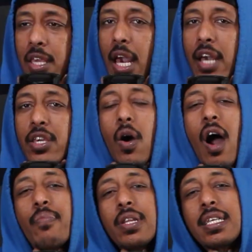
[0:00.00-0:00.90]
Yeah, yo,
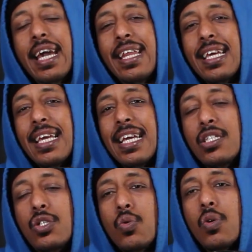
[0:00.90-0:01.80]
I've been getting
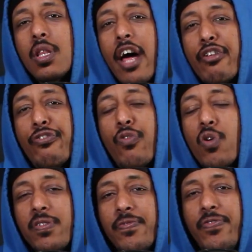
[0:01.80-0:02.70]
into a lot of foreign